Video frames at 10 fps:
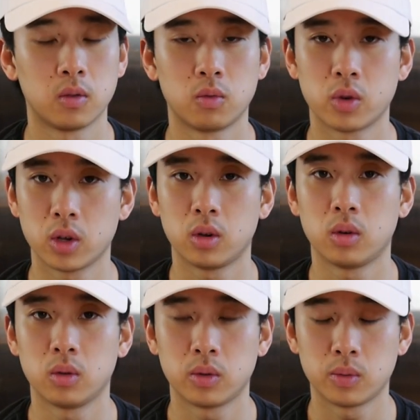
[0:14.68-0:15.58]

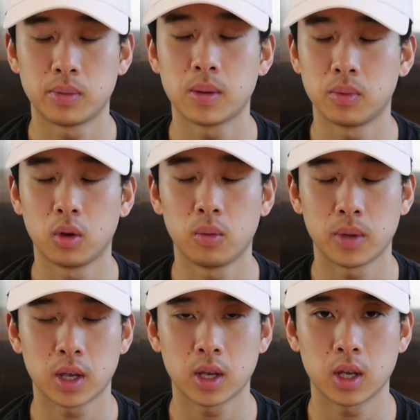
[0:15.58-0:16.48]
real people
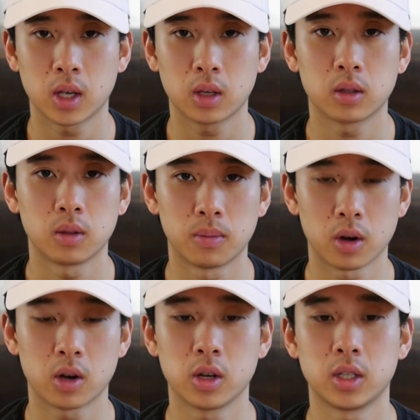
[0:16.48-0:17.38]
making the
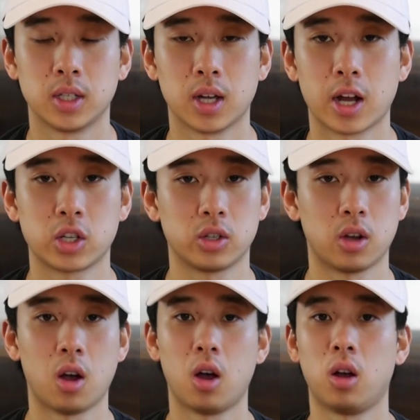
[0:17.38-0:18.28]
burgers. It's actually
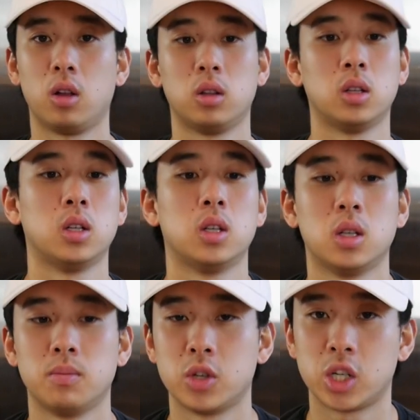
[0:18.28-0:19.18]
all
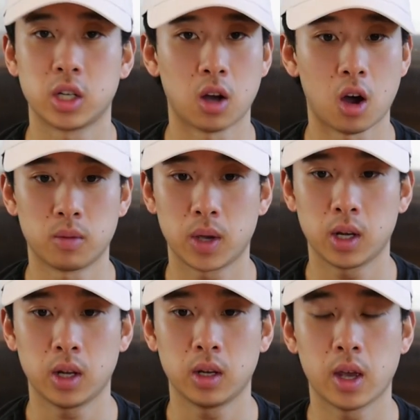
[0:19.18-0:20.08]
machine automated.